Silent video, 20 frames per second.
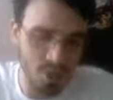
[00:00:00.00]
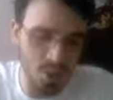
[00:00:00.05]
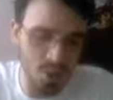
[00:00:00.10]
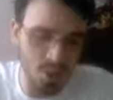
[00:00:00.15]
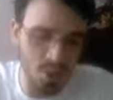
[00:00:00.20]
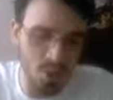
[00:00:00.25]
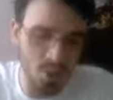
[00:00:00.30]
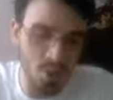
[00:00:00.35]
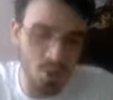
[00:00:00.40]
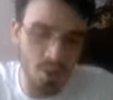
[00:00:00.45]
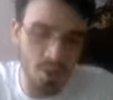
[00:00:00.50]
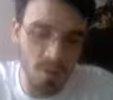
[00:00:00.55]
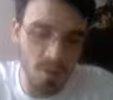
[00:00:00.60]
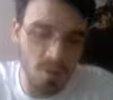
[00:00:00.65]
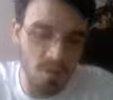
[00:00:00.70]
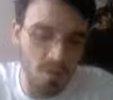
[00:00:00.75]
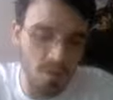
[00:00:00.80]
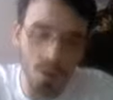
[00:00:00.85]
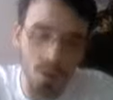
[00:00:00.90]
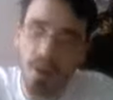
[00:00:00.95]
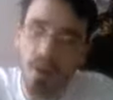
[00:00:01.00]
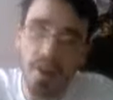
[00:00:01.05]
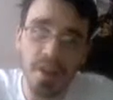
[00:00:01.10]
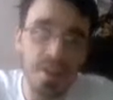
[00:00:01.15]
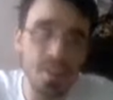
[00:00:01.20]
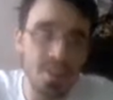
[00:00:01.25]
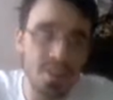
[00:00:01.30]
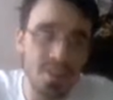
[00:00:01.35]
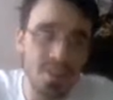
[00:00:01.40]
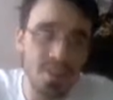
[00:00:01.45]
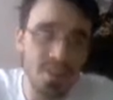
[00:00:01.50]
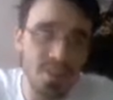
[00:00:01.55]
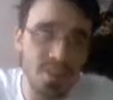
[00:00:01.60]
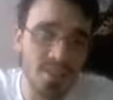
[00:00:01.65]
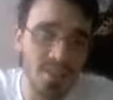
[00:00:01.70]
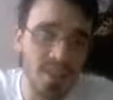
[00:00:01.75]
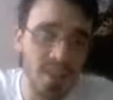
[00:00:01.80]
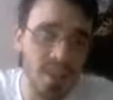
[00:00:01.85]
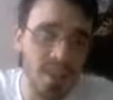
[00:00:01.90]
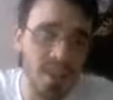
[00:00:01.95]
2 more
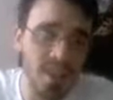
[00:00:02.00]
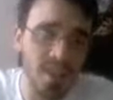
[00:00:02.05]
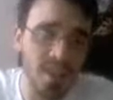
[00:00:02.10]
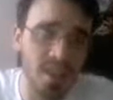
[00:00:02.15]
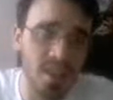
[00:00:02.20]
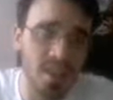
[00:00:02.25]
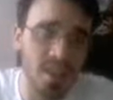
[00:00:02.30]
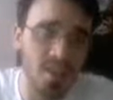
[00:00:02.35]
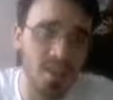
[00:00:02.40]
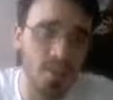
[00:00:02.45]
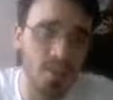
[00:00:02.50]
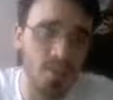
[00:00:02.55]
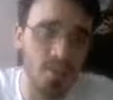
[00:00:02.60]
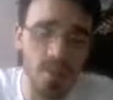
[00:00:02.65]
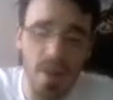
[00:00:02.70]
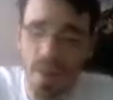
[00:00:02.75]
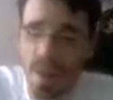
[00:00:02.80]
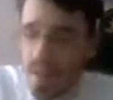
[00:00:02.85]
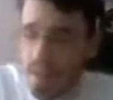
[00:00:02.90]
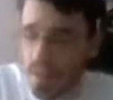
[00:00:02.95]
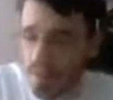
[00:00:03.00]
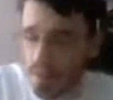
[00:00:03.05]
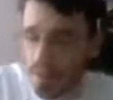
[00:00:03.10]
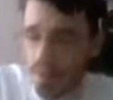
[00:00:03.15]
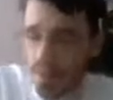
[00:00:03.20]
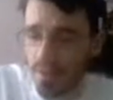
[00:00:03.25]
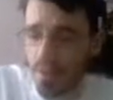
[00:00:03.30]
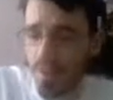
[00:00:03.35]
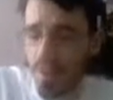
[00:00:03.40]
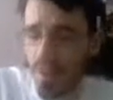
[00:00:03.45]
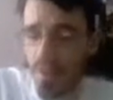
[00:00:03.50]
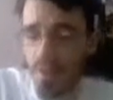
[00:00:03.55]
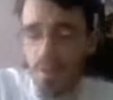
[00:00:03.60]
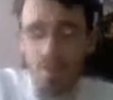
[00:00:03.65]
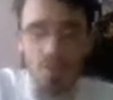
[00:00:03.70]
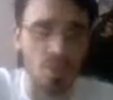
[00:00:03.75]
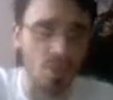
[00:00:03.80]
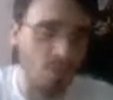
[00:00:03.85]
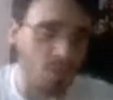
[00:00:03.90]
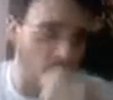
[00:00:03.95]
forests and a red, or
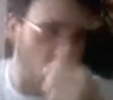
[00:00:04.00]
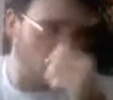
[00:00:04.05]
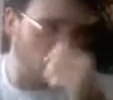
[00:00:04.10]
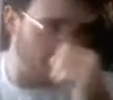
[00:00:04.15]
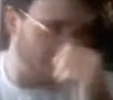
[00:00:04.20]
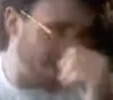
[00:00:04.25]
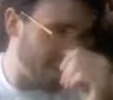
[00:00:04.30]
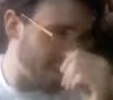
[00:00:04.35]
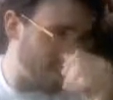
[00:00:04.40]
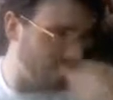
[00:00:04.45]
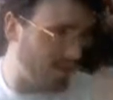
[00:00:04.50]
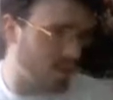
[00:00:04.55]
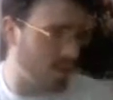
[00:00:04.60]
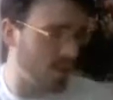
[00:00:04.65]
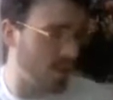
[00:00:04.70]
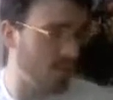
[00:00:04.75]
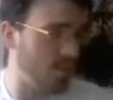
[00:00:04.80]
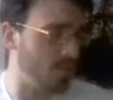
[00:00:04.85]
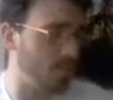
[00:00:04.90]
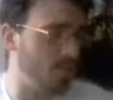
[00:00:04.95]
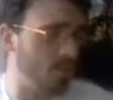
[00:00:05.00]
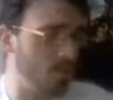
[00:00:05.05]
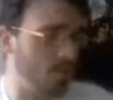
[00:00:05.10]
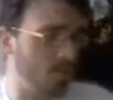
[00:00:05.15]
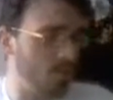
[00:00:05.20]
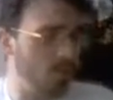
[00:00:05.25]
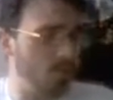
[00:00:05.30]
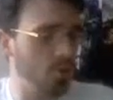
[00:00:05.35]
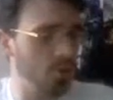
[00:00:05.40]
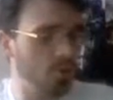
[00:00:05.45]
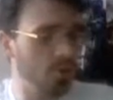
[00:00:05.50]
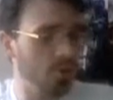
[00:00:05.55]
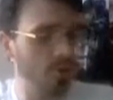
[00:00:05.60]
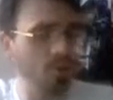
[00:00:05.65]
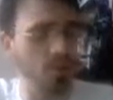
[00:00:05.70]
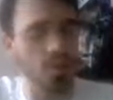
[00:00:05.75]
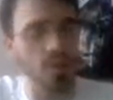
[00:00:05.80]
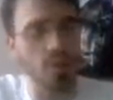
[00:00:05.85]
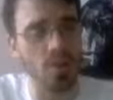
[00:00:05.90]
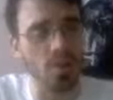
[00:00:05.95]
2 more reds and a blue.
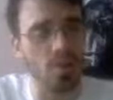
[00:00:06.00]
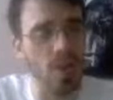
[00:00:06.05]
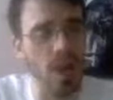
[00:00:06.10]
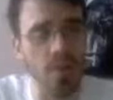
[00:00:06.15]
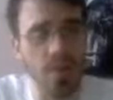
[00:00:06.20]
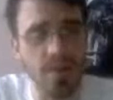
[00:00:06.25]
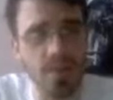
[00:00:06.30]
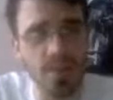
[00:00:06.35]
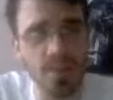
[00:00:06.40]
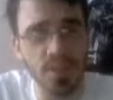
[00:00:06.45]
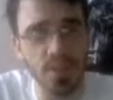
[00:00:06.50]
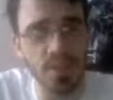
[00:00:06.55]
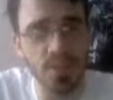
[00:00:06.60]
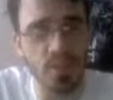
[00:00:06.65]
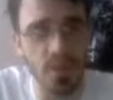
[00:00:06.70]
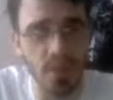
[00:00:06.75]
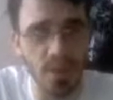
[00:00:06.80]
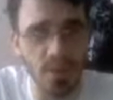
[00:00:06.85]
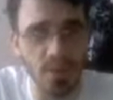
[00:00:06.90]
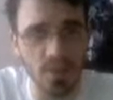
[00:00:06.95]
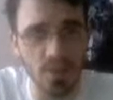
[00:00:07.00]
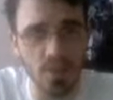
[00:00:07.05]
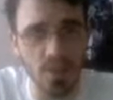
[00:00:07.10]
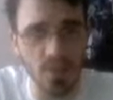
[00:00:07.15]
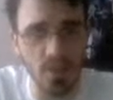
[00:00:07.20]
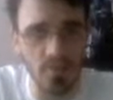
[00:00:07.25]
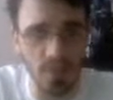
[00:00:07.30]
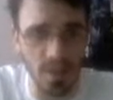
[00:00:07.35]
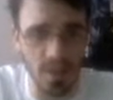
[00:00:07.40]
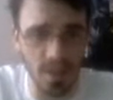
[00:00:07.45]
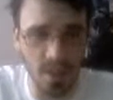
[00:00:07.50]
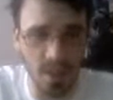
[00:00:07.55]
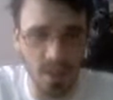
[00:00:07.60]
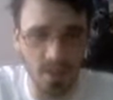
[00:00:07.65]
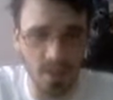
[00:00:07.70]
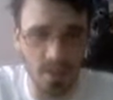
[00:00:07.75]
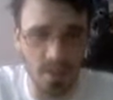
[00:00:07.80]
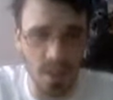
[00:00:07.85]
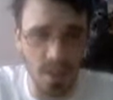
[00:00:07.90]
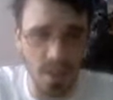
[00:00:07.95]
You know, however you would want to do it,
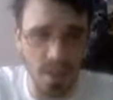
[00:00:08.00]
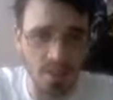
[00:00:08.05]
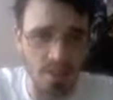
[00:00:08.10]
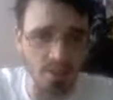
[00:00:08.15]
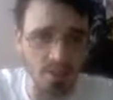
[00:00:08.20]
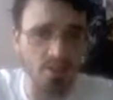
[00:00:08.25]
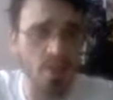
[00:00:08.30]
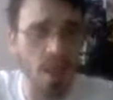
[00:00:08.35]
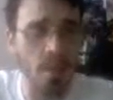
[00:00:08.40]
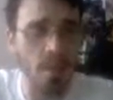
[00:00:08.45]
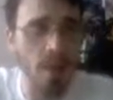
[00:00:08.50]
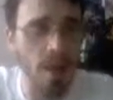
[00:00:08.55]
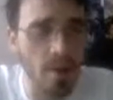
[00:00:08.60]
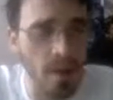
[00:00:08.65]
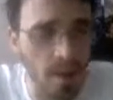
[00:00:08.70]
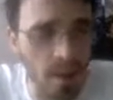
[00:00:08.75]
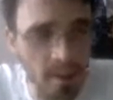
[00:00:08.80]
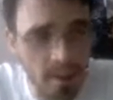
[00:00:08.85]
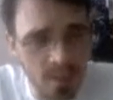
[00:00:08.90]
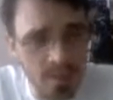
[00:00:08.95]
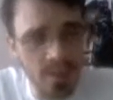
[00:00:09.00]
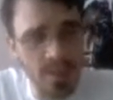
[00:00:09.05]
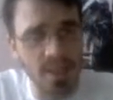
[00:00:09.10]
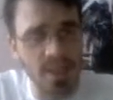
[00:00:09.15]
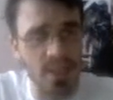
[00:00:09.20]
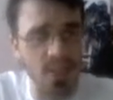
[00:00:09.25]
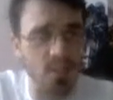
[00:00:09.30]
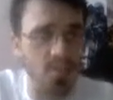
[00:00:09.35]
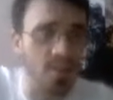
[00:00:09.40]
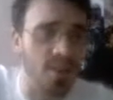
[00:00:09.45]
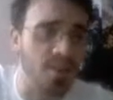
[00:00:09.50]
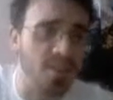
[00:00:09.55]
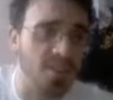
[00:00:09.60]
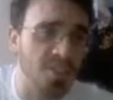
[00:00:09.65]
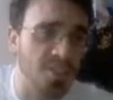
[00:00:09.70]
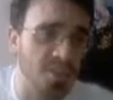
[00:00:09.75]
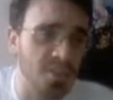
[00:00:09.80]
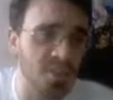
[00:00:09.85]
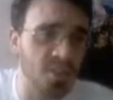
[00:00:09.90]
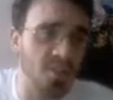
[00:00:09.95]
because the draw power on this deck is very
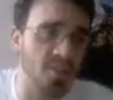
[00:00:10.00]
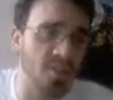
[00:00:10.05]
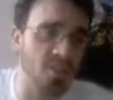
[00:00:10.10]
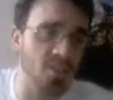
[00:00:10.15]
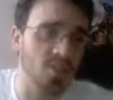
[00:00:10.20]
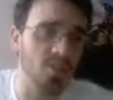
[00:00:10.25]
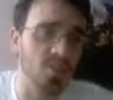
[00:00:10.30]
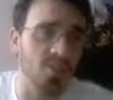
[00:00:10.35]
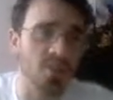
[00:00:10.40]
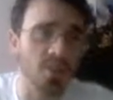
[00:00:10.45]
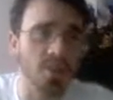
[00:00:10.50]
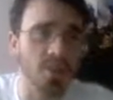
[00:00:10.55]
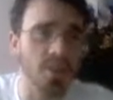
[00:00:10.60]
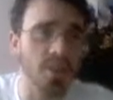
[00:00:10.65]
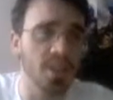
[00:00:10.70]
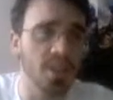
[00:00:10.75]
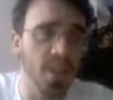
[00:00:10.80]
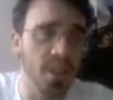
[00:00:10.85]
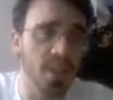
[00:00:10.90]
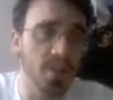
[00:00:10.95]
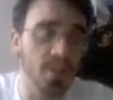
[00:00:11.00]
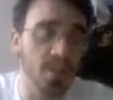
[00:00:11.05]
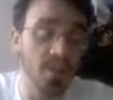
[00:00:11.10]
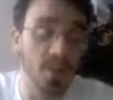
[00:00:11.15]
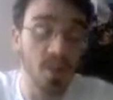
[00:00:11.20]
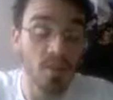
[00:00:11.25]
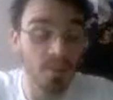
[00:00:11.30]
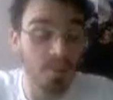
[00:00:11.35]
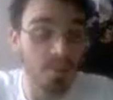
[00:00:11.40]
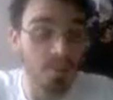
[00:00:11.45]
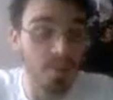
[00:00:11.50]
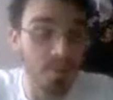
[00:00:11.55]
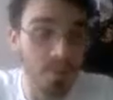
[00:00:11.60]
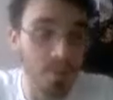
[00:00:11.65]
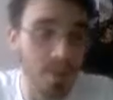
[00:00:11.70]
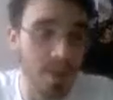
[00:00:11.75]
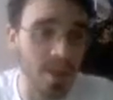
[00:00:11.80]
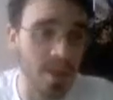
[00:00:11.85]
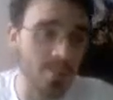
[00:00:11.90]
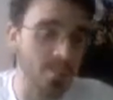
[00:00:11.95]
specific to early game for your
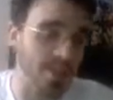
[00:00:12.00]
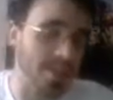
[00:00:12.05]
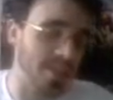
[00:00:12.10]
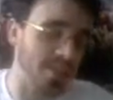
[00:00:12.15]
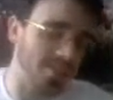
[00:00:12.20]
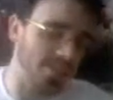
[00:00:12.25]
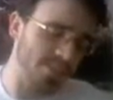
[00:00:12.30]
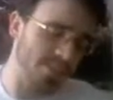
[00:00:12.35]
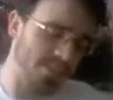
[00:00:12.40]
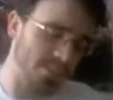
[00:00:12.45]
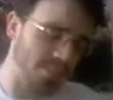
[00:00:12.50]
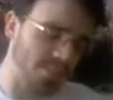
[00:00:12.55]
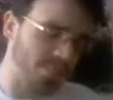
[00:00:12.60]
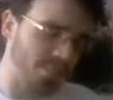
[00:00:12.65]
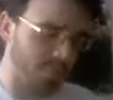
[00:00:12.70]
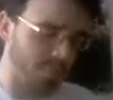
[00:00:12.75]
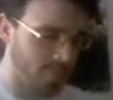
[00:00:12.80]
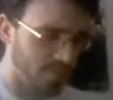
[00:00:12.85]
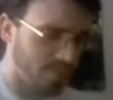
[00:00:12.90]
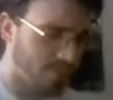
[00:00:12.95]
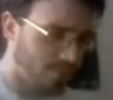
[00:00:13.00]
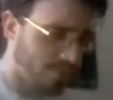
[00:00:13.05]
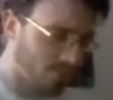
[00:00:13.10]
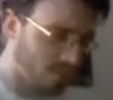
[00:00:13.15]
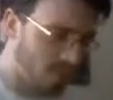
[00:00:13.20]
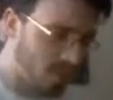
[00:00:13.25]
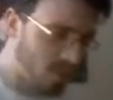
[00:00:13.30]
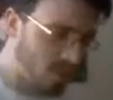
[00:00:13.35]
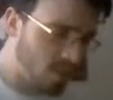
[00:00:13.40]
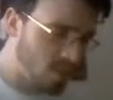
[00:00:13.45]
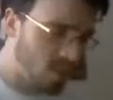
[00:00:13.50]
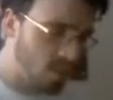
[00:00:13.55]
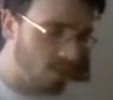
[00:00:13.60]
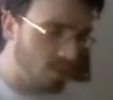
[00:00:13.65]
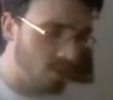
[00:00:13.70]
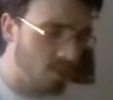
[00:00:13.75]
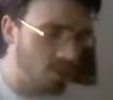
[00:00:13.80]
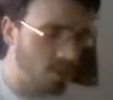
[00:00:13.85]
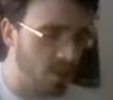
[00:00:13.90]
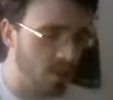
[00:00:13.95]
mana base.
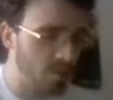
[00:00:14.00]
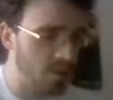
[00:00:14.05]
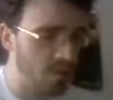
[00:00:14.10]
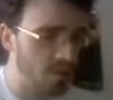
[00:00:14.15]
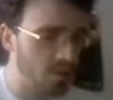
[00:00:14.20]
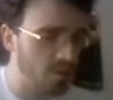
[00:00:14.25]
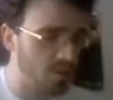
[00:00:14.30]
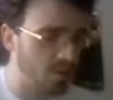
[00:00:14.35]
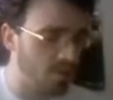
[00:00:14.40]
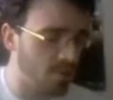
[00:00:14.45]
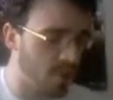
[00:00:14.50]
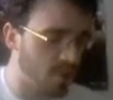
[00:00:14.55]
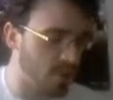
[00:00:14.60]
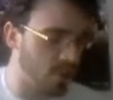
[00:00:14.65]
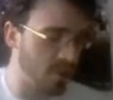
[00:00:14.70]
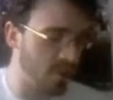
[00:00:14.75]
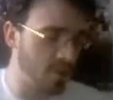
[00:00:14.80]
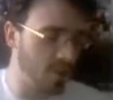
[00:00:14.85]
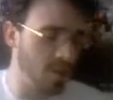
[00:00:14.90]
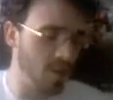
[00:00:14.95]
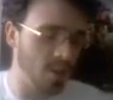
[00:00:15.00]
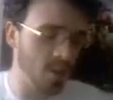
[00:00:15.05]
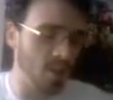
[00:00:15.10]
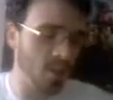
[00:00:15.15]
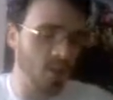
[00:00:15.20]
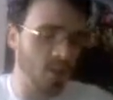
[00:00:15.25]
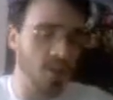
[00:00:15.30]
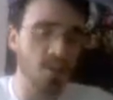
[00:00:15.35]
So we're going to be running